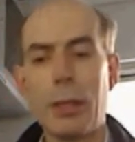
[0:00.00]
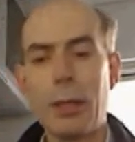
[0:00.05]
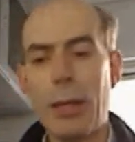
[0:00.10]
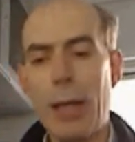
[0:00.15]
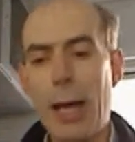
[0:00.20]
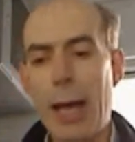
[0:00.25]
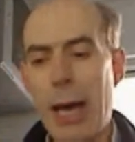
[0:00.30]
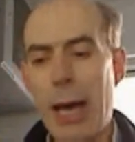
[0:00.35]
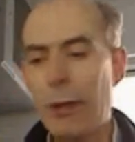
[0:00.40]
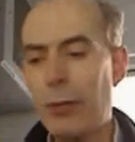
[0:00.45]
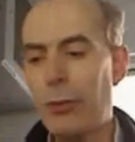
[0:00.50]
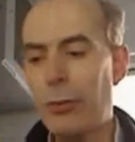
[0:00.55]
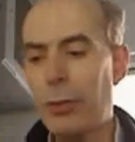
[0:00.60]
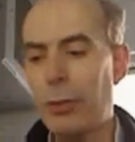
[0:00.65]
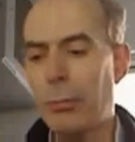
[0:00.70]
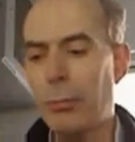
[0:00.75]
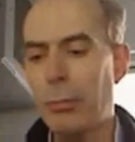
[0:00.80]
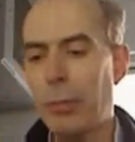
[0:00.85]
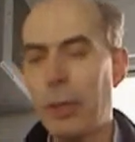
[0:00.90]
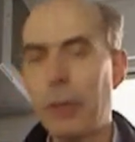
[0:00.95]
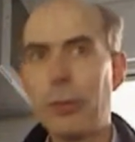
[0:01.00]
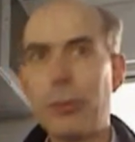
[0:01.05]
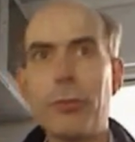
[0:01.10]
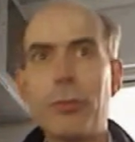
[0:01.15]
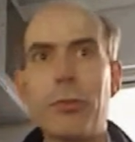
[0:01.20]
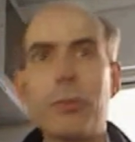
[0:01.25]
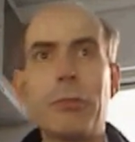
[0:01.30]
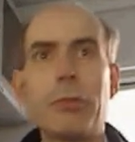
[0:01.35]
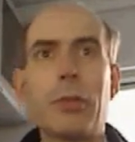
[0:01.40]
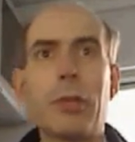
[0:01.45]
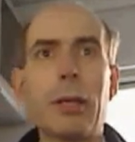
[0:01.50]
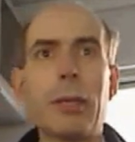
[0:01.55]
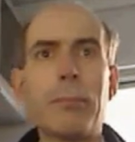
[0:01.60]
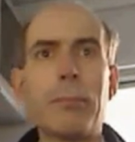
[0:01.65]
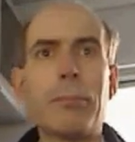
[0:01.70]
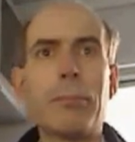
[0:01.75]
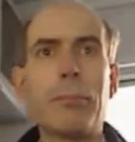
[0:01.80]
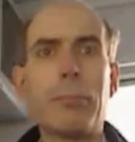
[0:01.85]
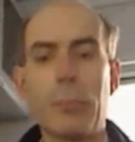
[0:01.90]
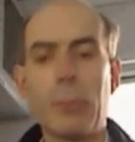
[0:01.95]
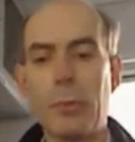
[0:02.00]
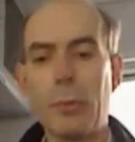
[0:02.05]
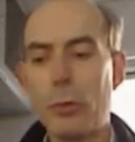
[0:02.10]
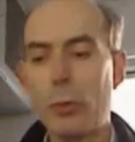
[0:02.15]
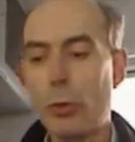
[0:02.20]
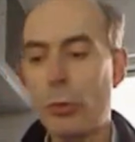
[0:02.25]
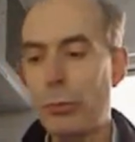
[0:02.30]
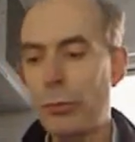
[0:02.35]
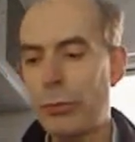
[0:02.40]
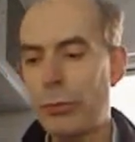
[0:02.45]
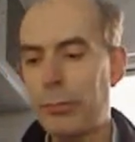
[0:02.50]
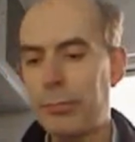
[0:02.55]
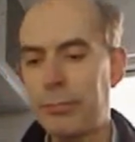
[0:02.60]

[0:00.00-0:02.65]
At minus 50. Oops.